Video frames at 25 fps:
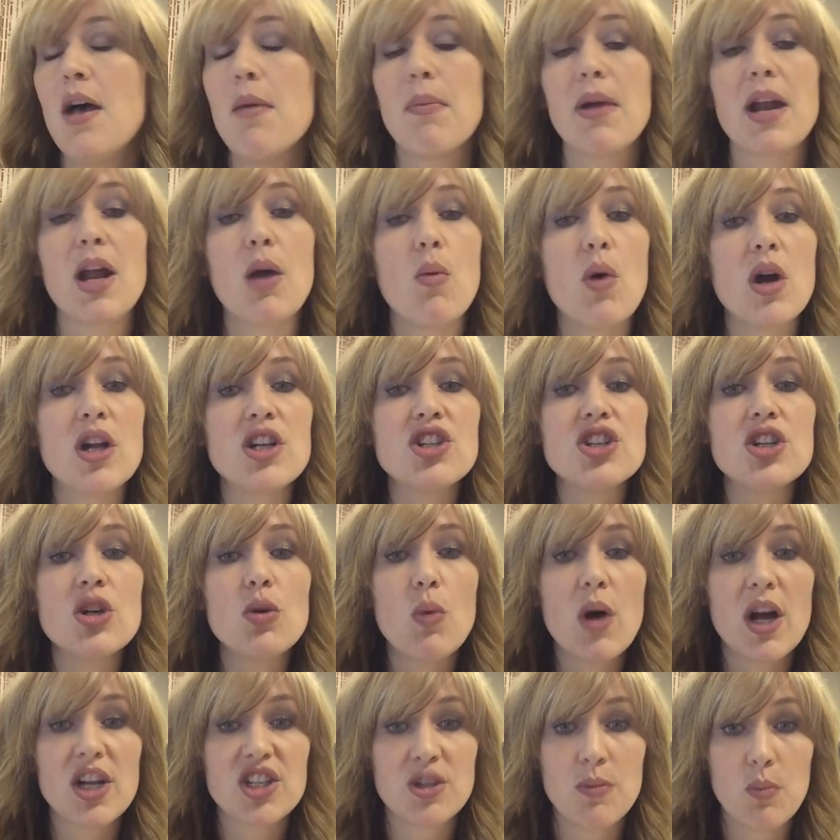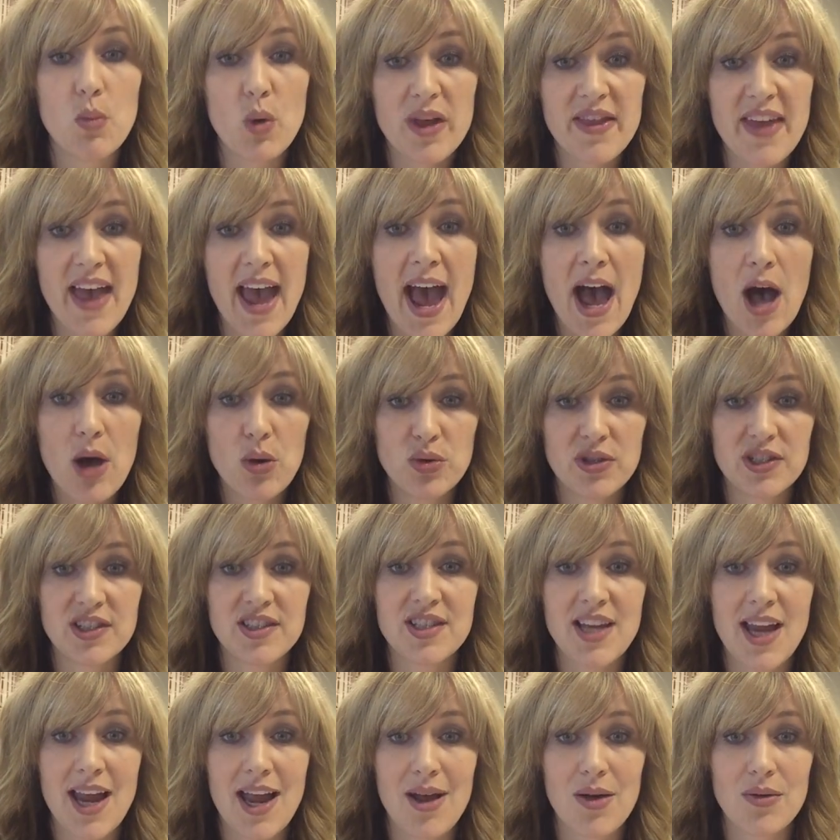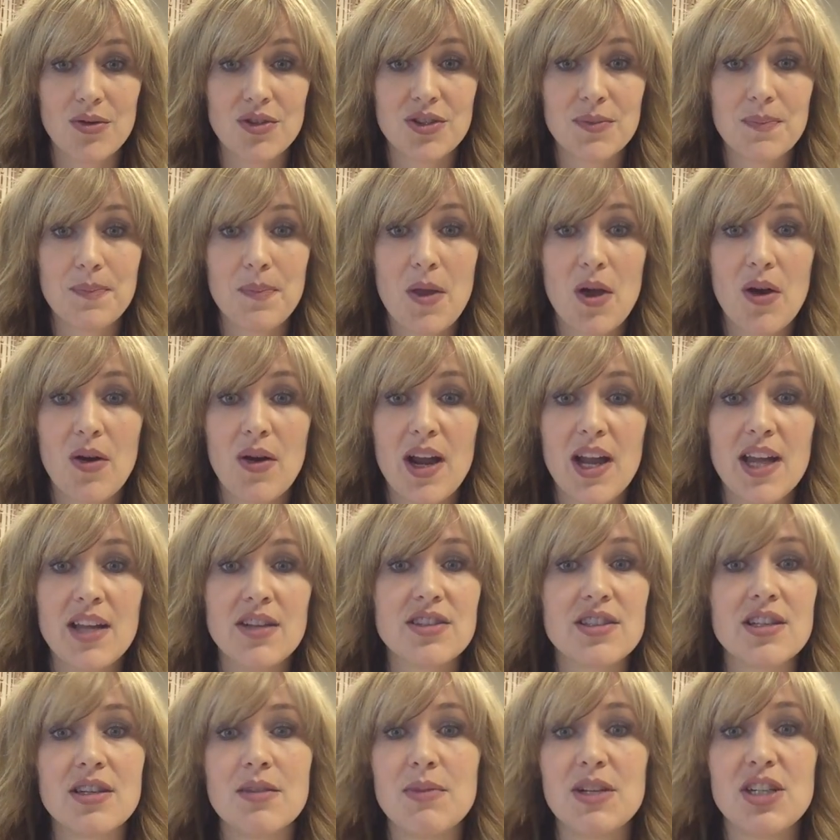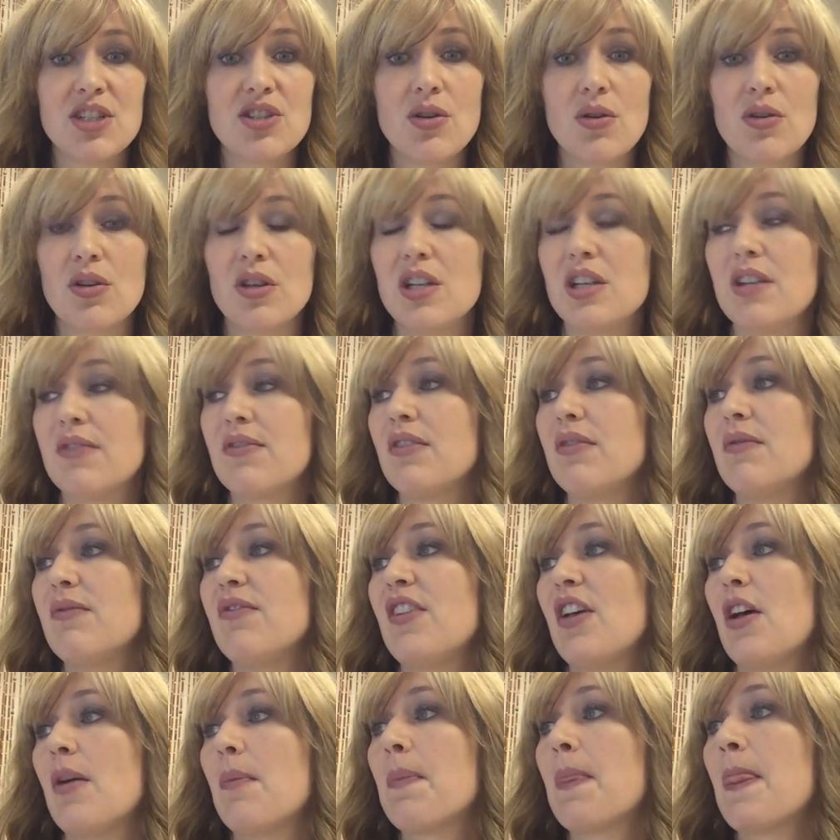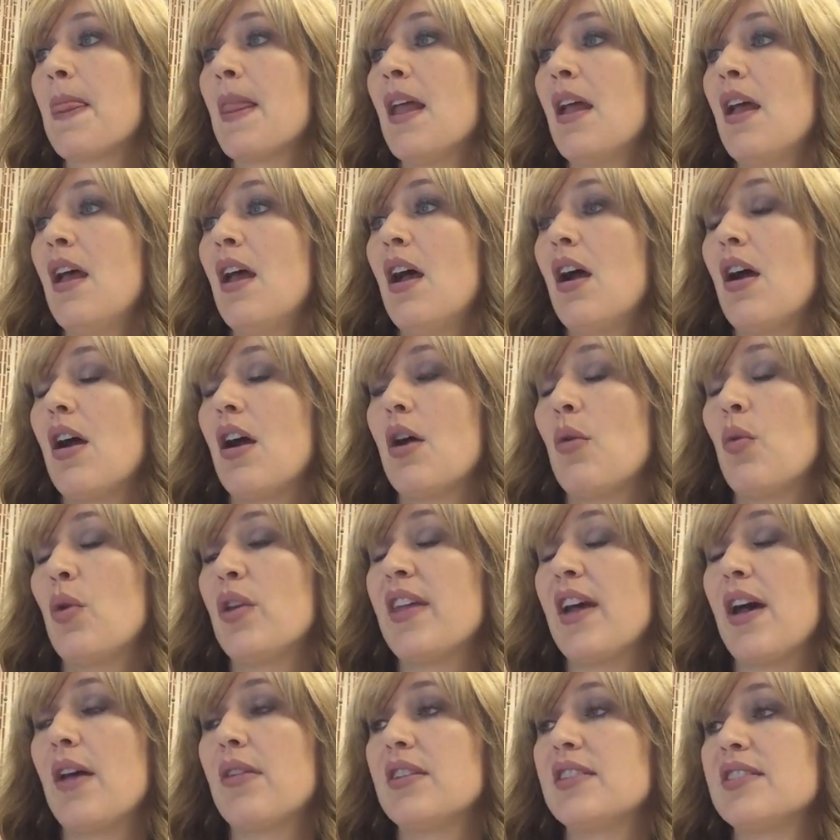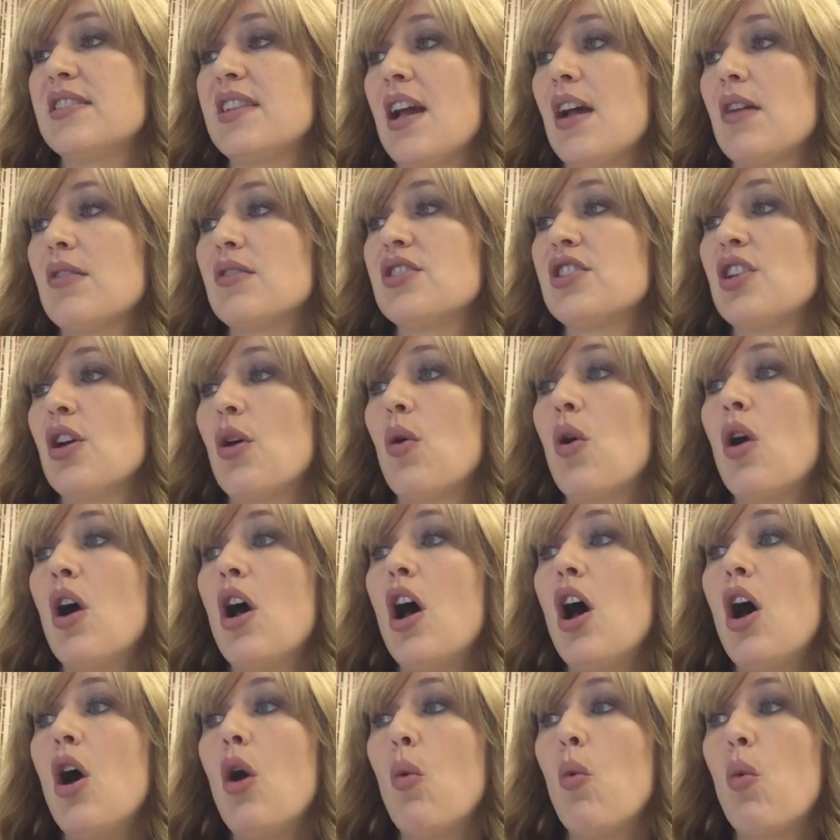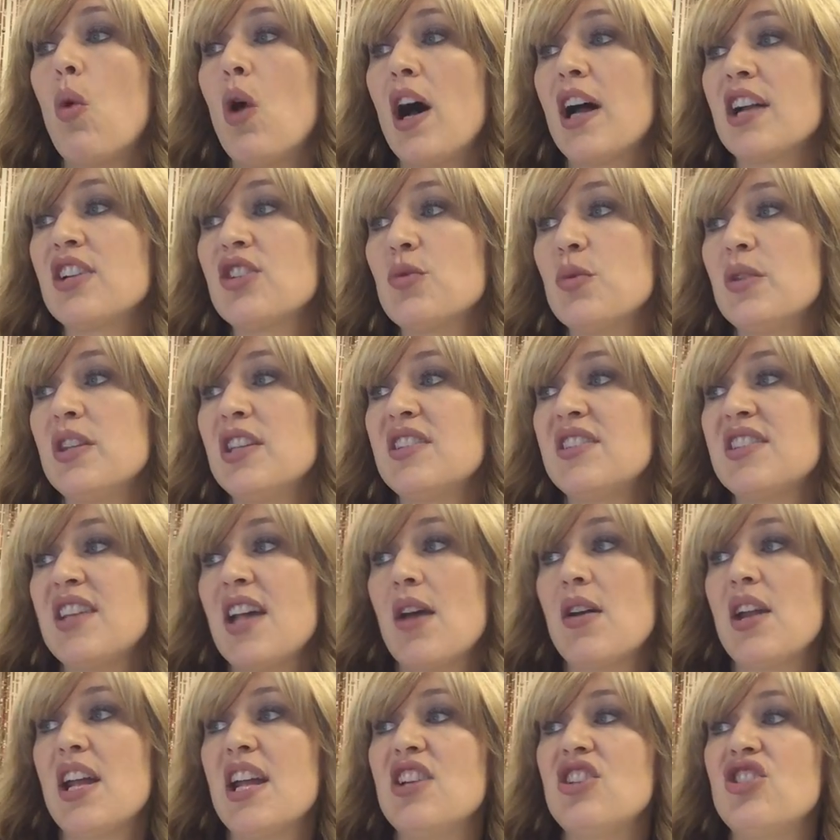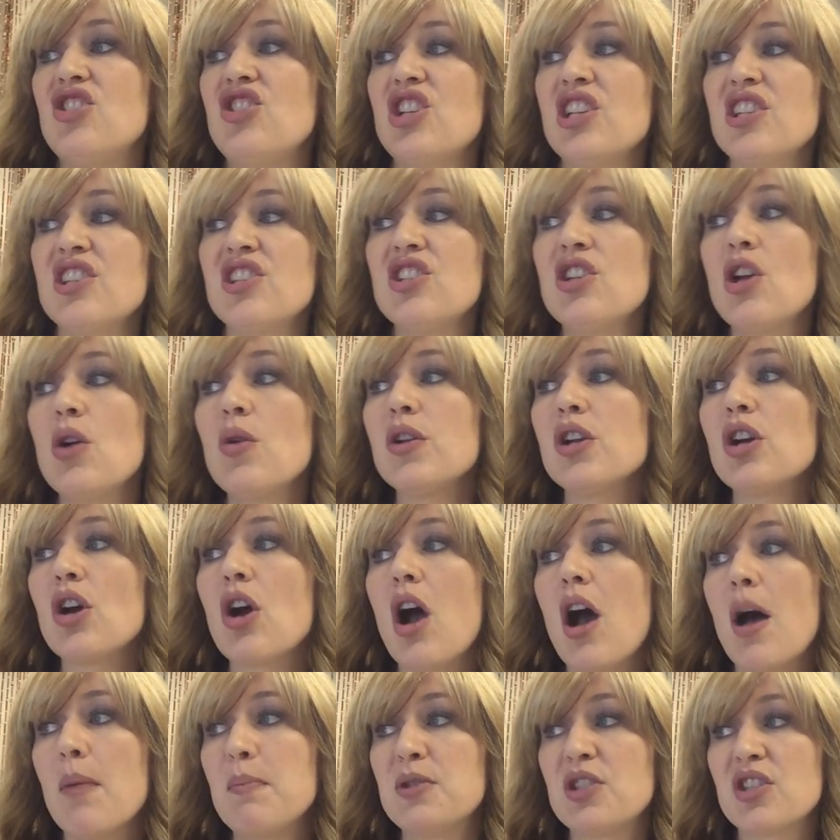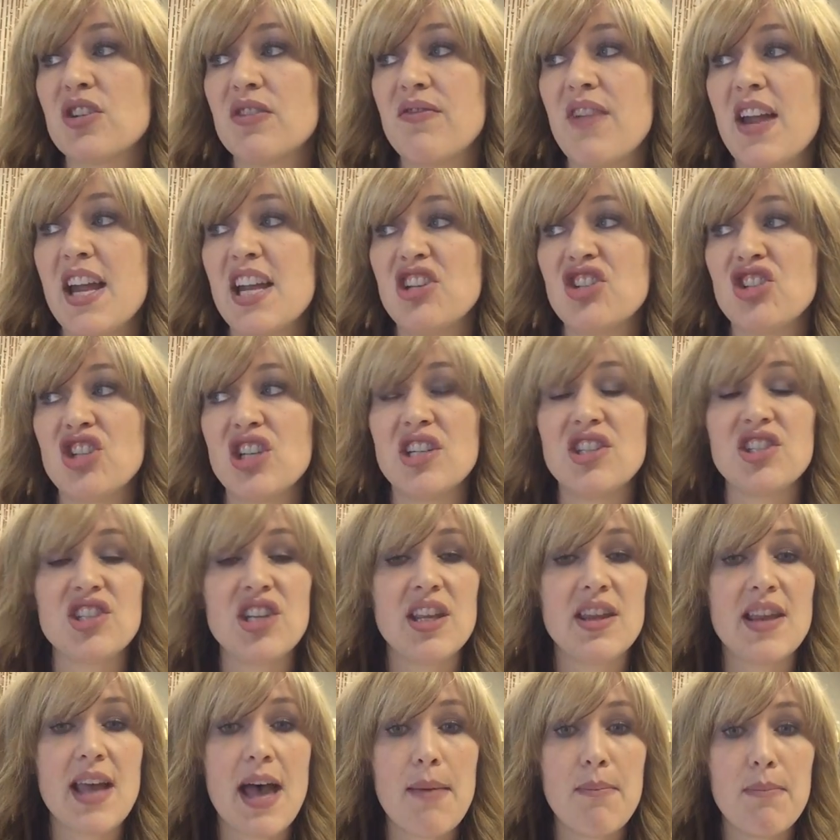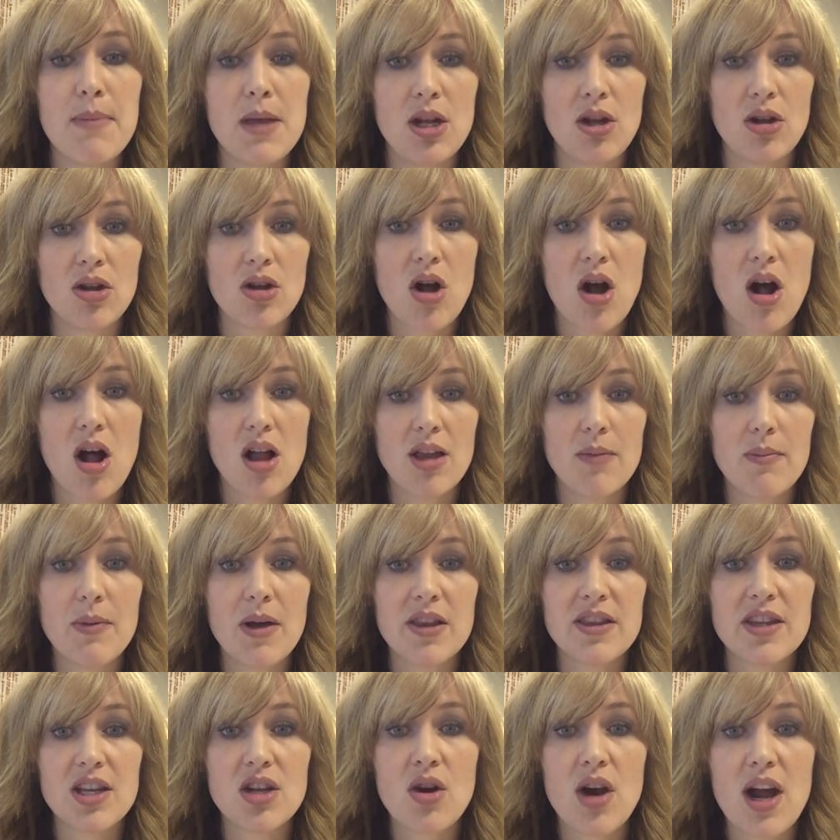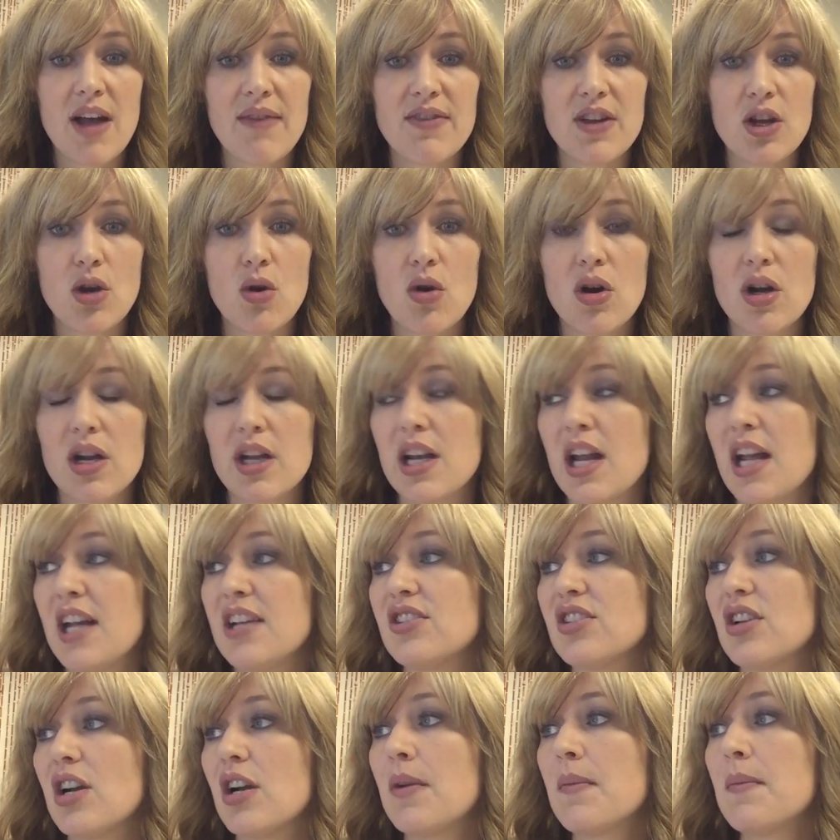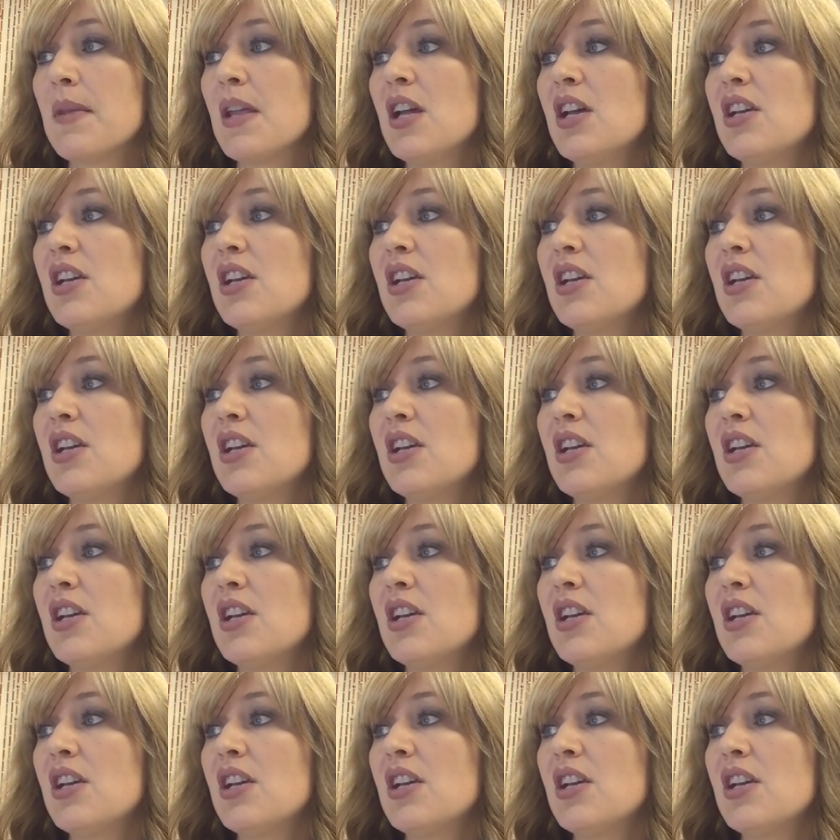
But I want you to watch them without sound, all right? It's going to be a totally different film without the sound. So watch with the sound and just note your observations in that middle column on the graphic organizer.